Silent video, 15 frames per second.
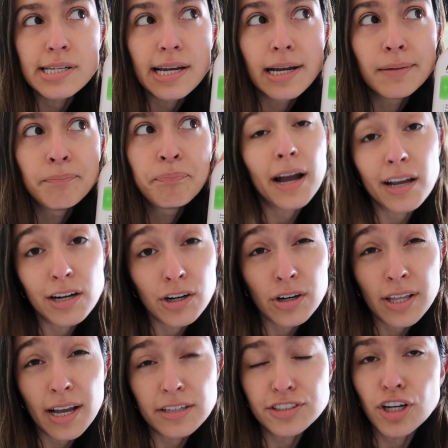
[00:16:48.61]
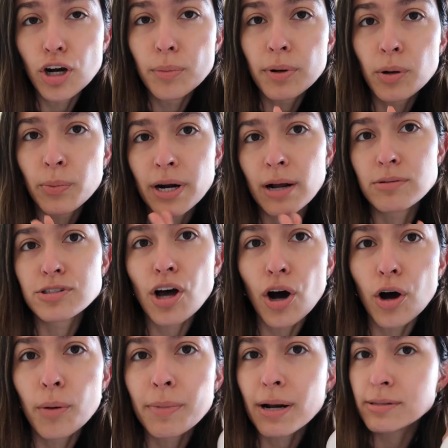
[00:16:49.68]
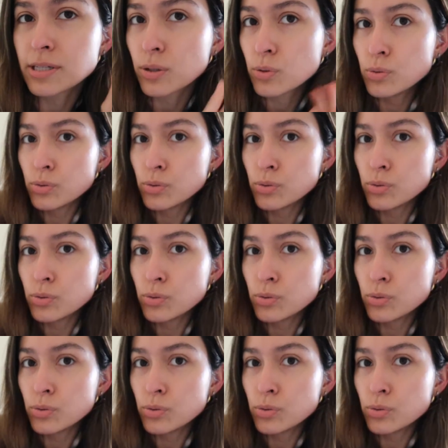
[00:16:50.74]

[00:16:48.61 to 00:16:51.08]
it back in early October when I was home and I was like,